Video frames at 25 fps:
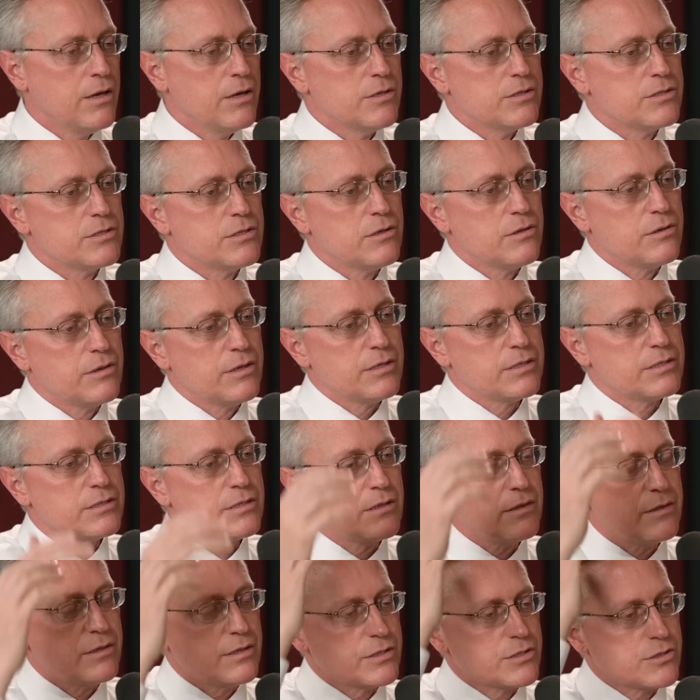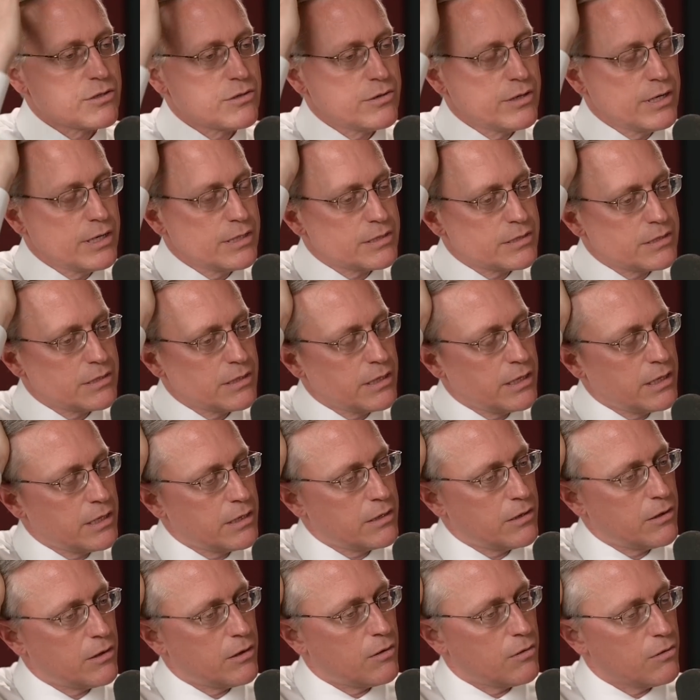So this creates
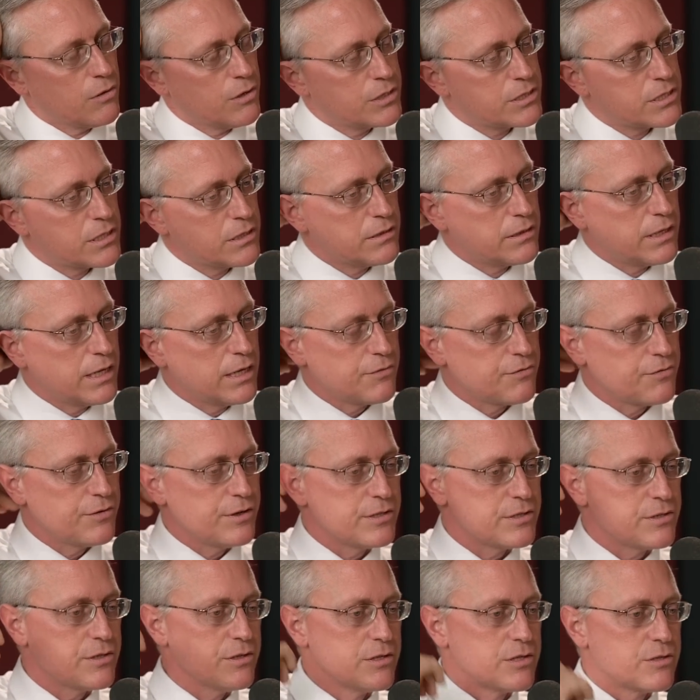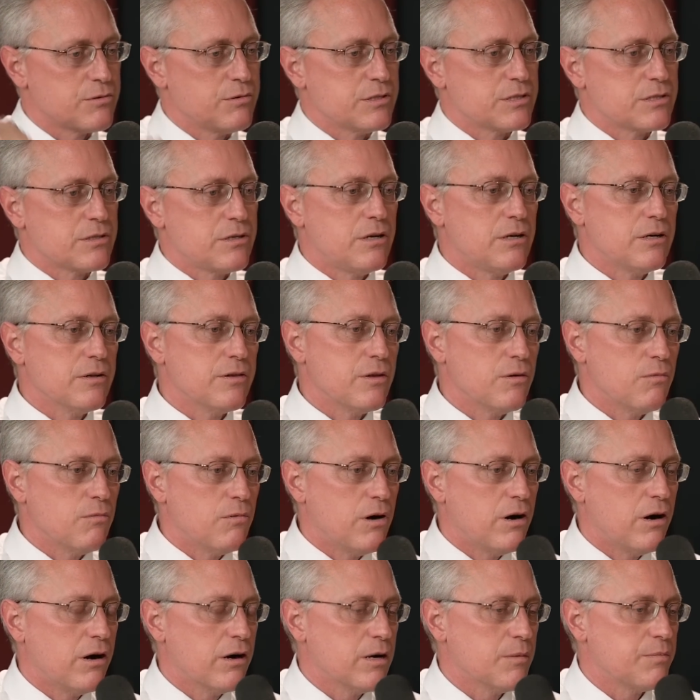in origin of life research what's called the
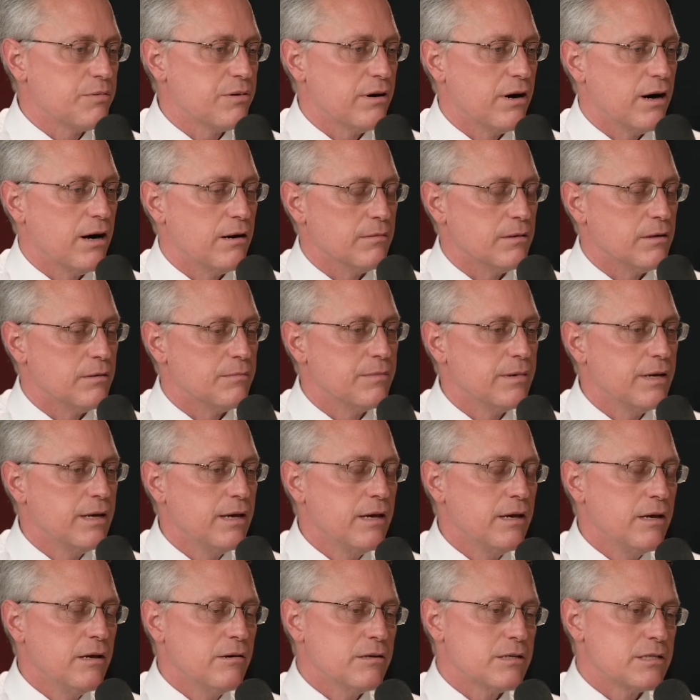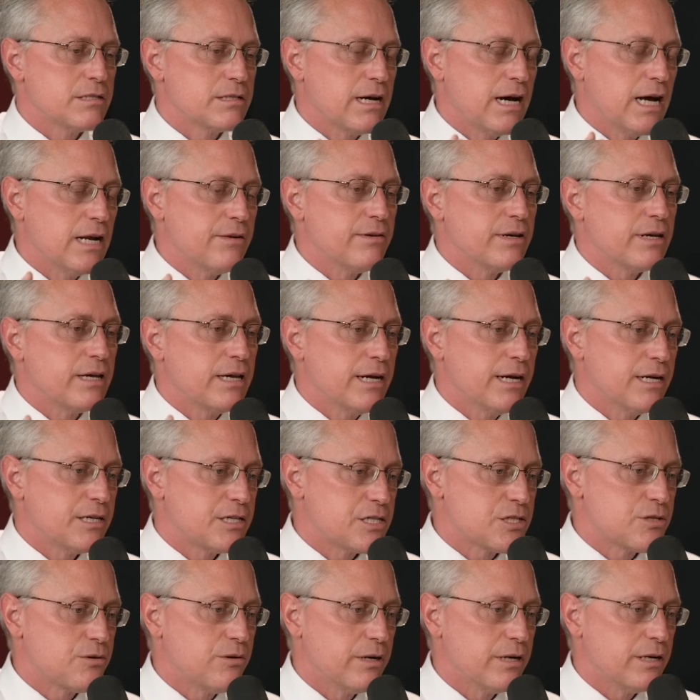water problem, which is kind of a
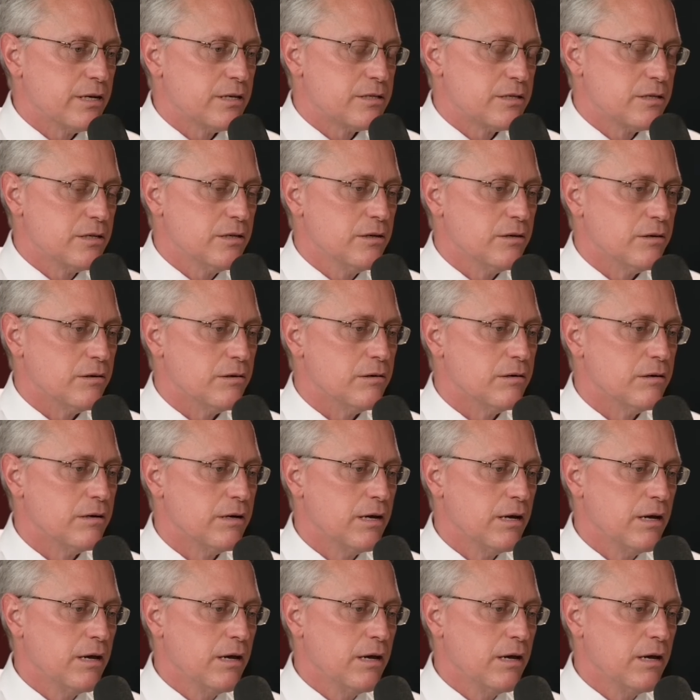catch-22,